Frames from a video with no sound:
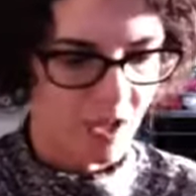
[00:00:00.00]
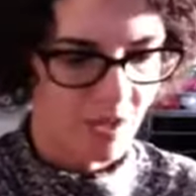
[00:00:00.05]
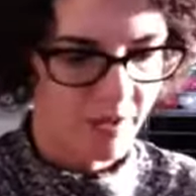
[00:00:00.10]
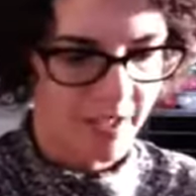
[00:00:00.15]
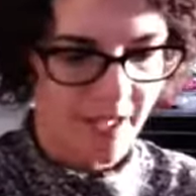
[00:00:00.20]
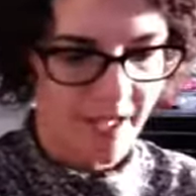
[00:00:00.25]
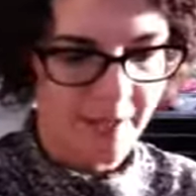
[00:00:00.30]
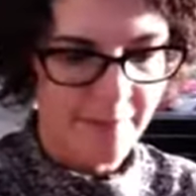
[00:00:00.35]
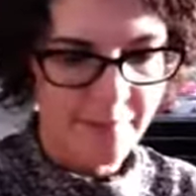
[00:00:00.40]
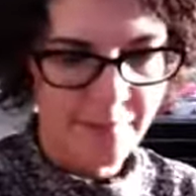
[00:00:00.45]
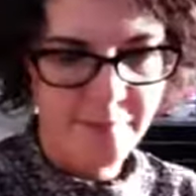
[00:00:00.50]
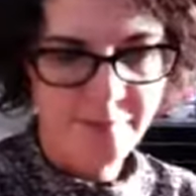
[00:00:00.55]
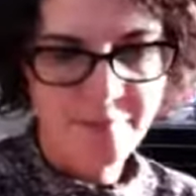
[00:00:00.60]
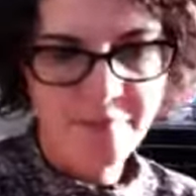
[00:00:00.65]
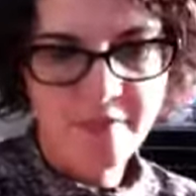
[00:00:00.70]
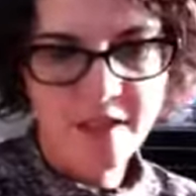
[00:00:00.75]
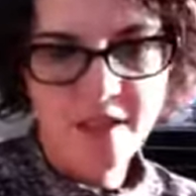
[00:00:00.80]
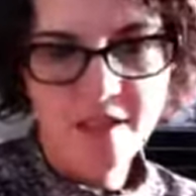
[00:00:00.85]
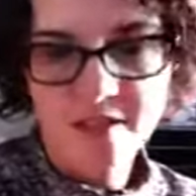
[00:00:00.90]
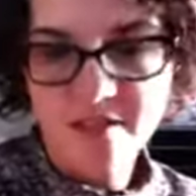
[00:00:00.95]
Okay,
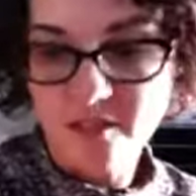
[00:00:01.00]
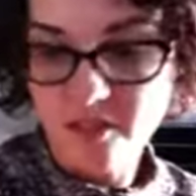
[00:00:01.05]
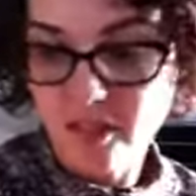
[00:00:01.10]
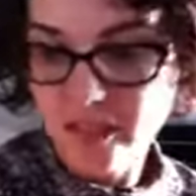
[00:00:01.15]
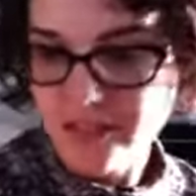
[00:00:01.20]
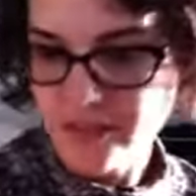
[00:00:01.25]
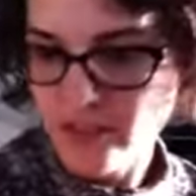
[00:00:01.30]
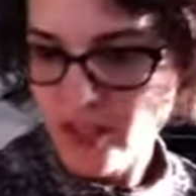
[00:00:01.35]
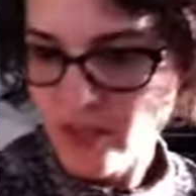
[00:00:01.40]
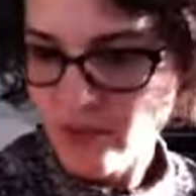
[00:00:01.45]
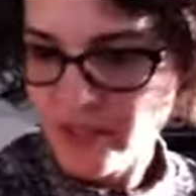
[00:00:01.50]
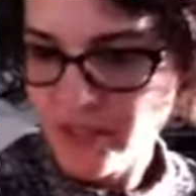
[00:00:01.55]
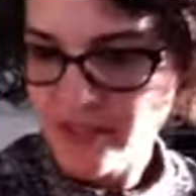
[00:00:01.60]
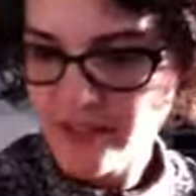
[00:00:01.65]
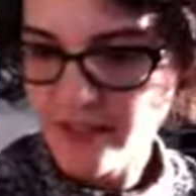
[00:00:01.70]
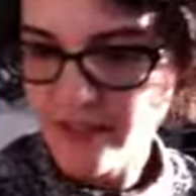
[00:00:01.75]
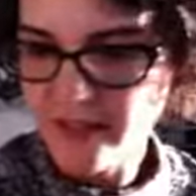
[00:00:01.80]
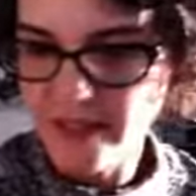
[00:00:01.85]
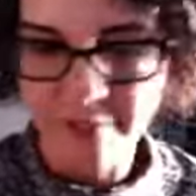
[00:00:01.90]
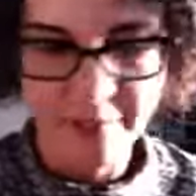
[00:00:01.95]
so let's go
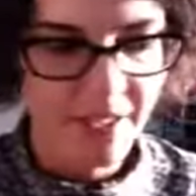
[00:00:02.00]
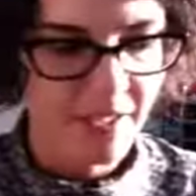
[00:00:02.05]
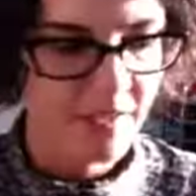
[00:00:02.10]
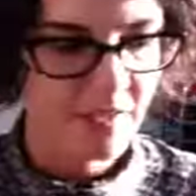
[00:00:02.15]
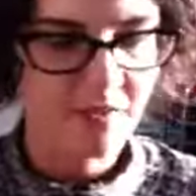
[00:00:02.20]
into lemon.